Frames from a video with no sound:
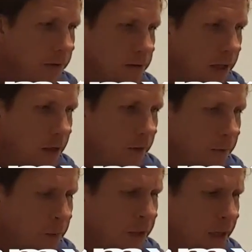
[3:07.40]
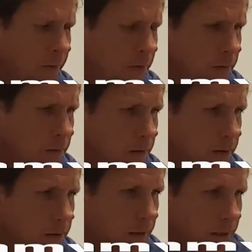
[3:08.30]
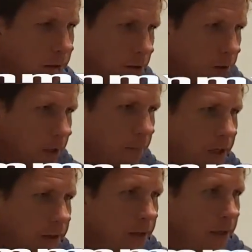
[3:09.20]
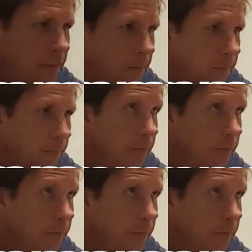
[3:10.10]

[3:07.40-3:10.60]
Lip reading: Lift this leg off up the table. Like you're trying to bend at the hip.